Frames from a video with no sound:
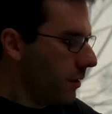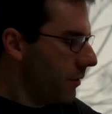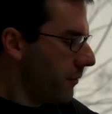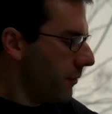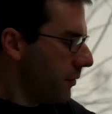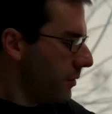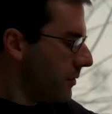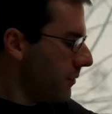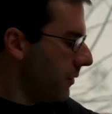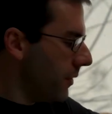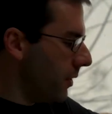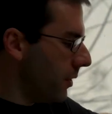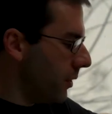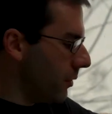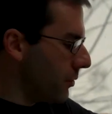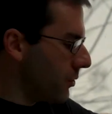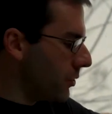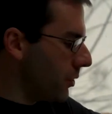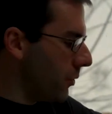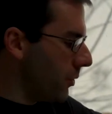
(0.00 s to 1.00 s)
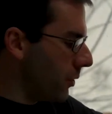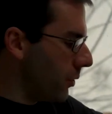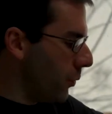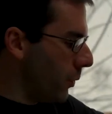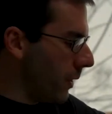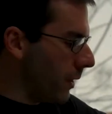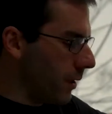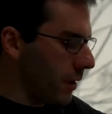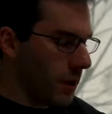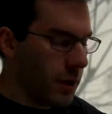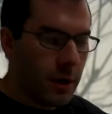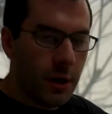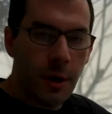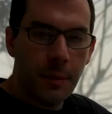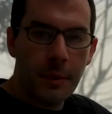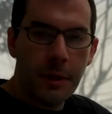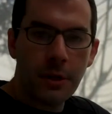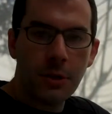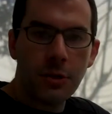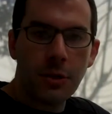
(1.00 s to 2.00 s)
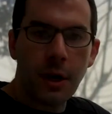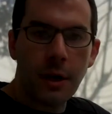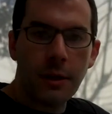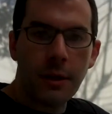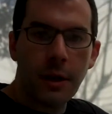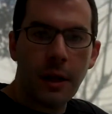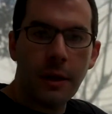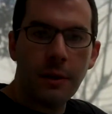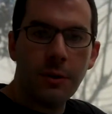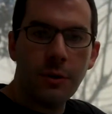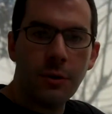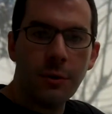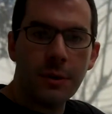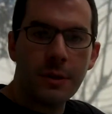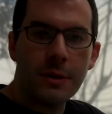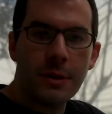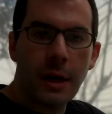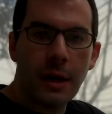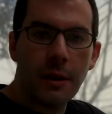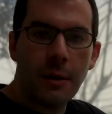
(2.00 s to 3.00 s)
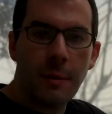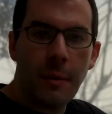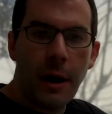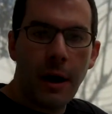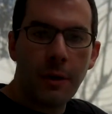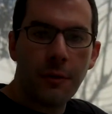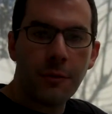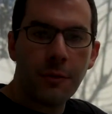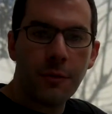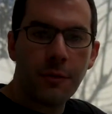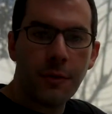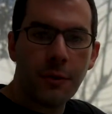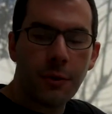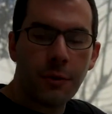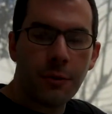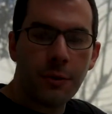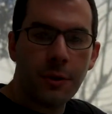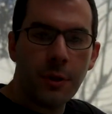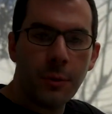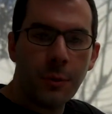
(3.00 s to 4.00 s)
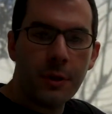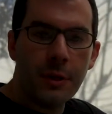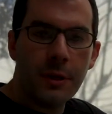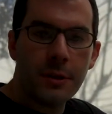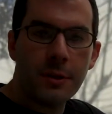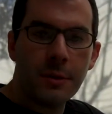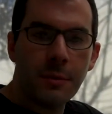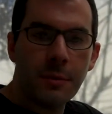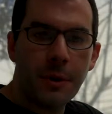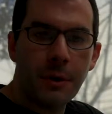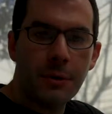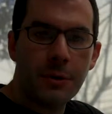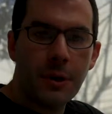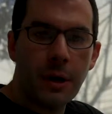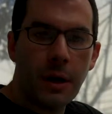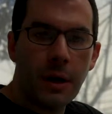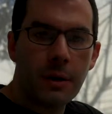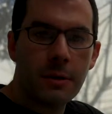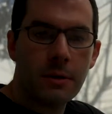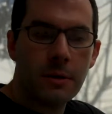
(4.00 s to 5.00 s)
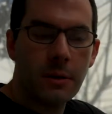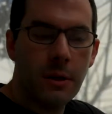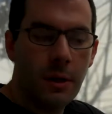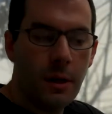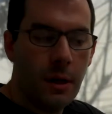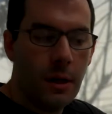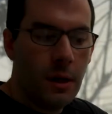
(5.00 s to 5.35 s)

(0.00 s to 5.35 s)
The first video showed a quick numbing shot that I do inside the mouth for filler, and then we did some Botox,